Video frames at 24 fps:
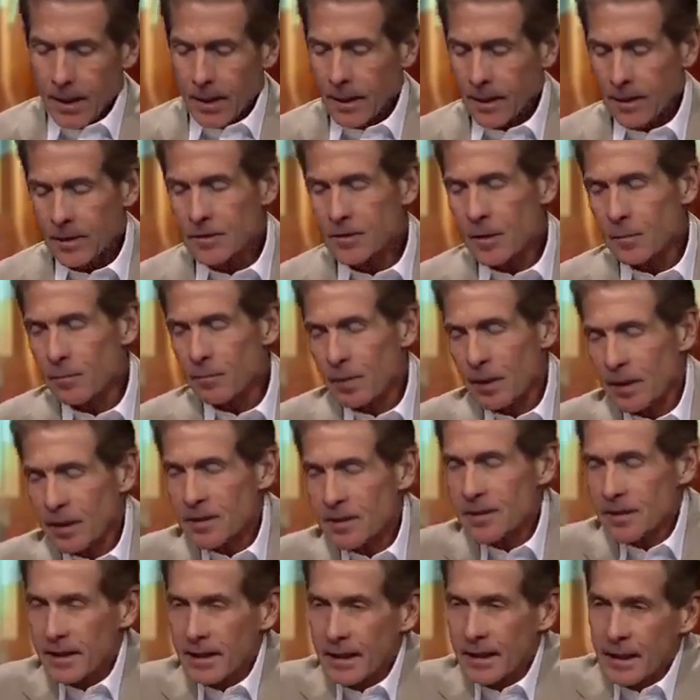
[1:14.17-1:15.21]
He's the
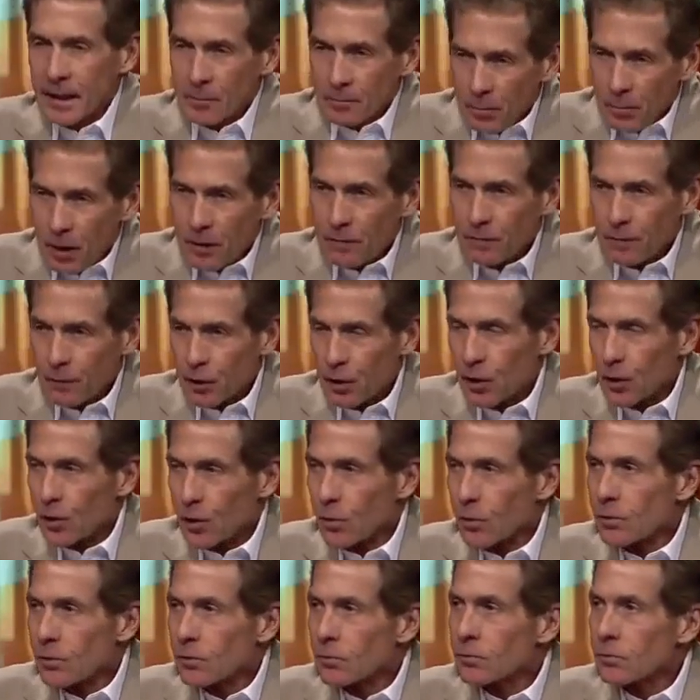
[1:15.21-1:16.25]
biggest thing in
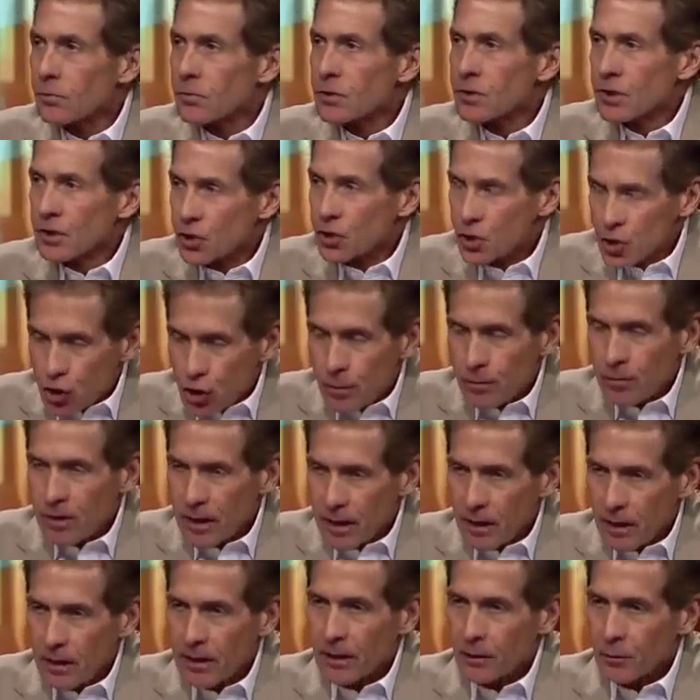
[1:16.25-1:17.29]
Buffalo since Jim
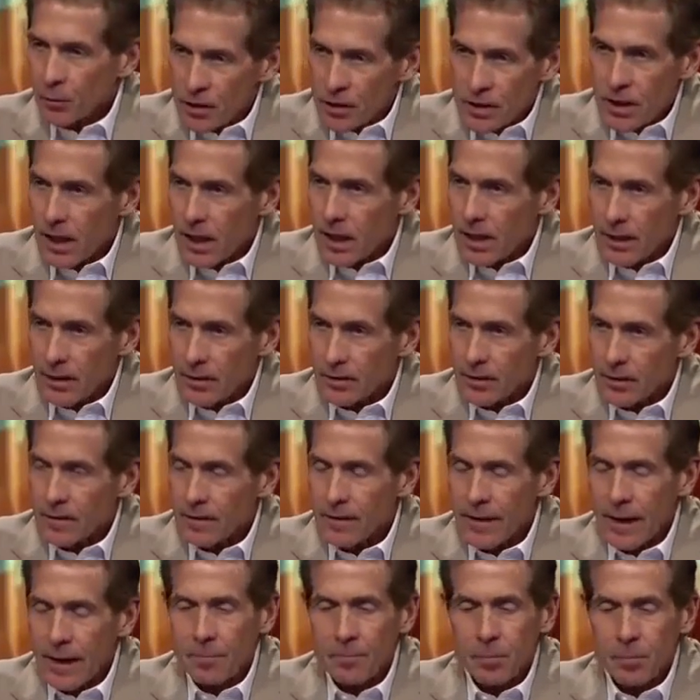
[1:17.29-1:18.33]
Kelly retired.
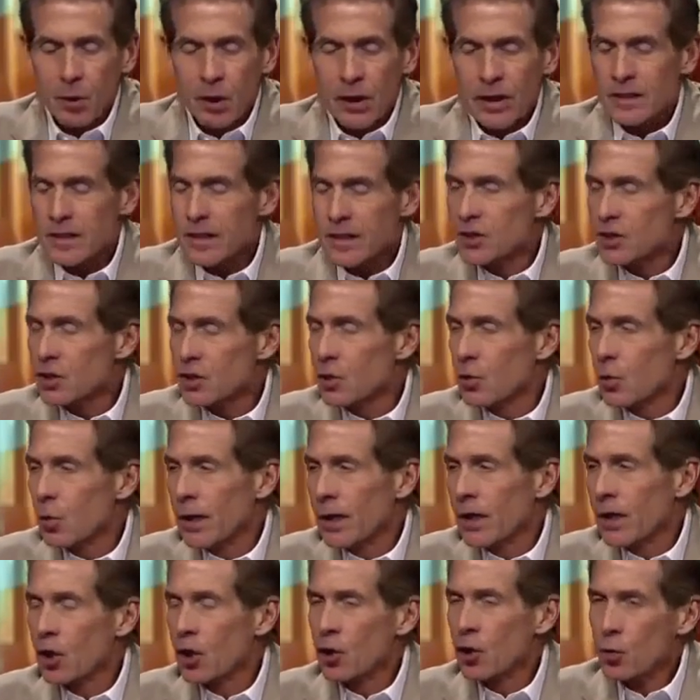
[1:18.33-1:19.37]
That place is
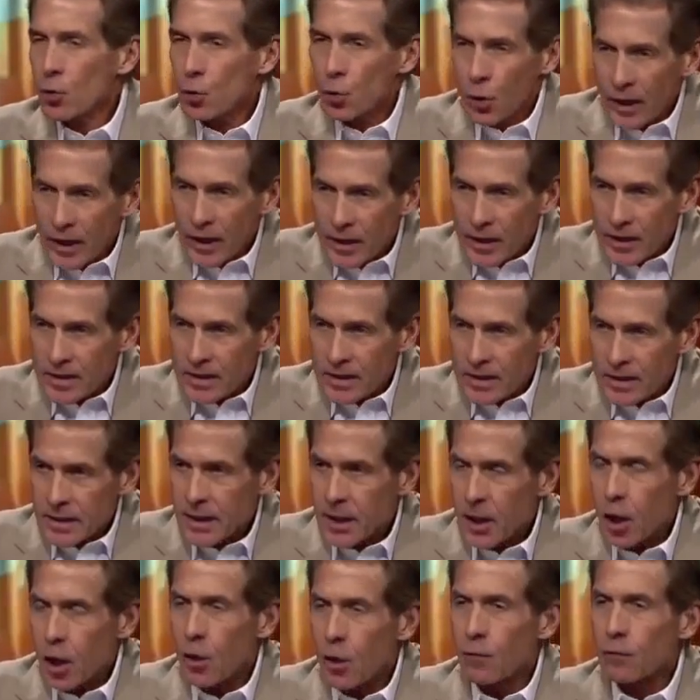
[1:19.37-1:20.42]
going
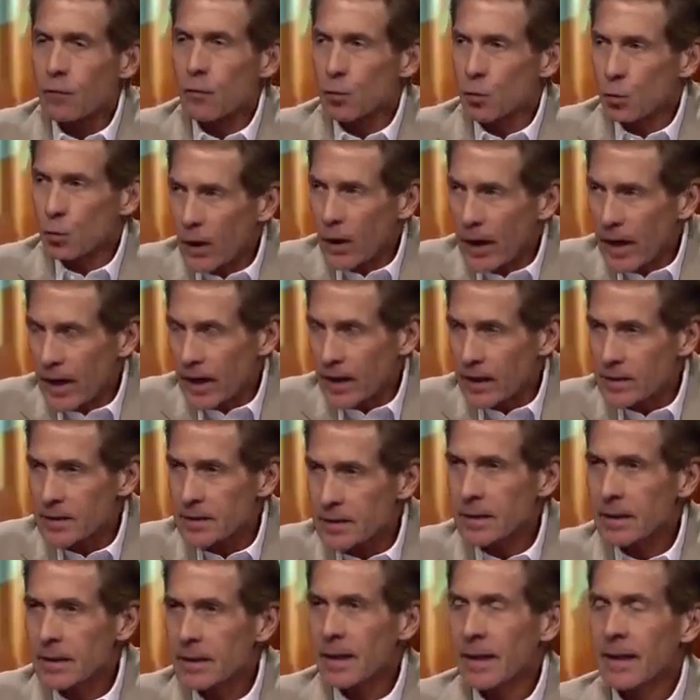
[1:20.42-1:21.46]
crazy over
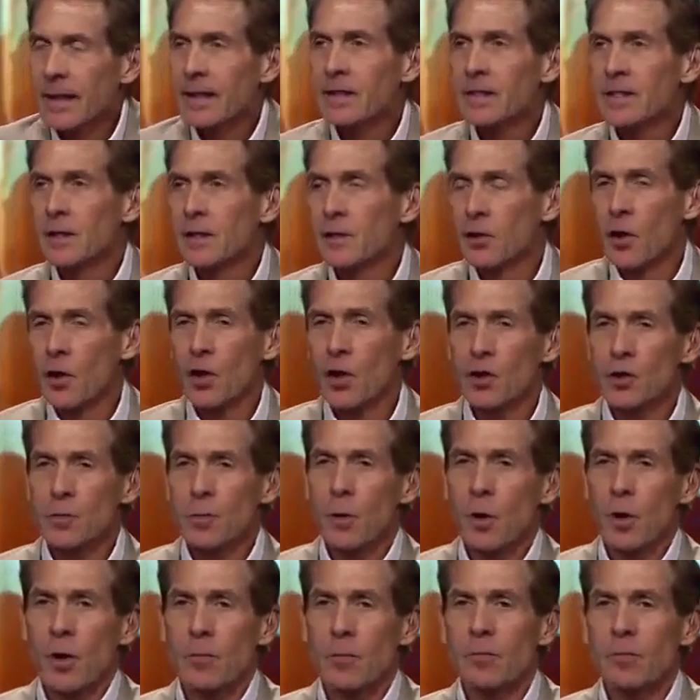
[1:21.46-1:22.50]
Rex, and it's in large
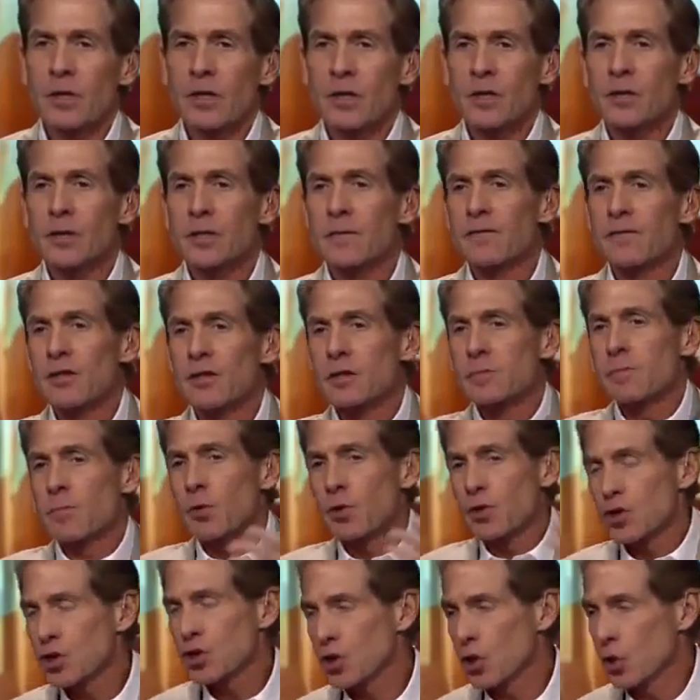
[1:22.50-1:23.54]
part because of his
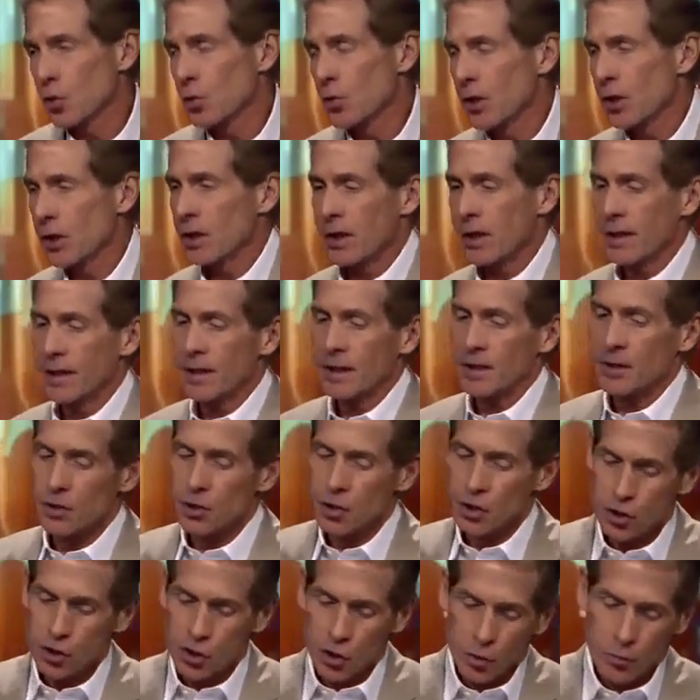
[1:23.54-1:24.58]
persona and his
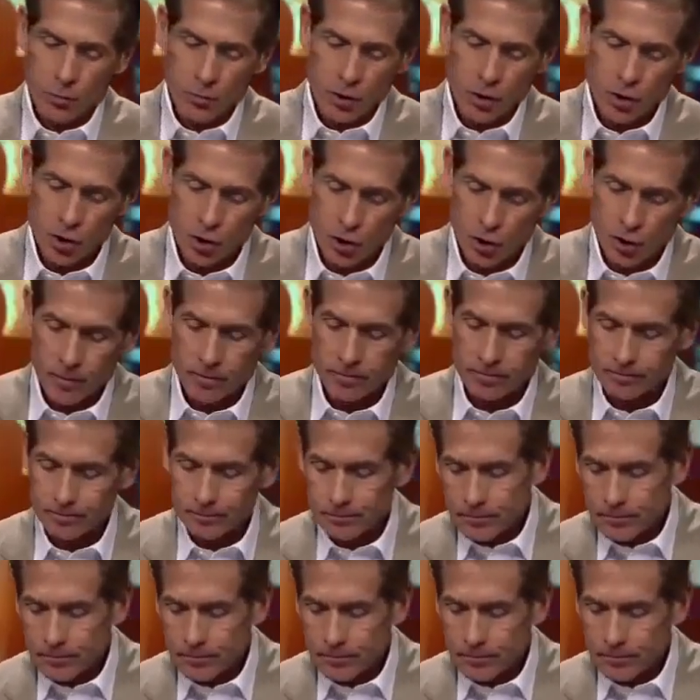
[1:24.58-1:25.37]
showmanship